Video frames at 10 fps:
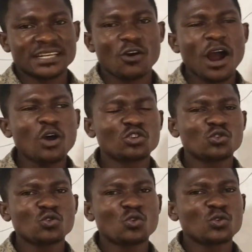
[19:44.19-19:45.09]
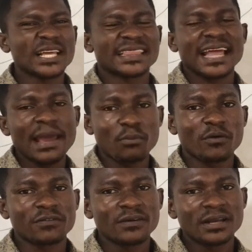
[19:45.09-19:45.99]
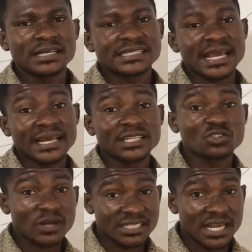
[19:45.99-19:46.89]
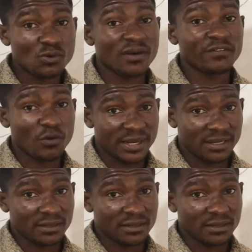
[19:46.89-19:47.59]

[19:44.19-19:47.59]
or how do you know the type of cyclic structure you are forming?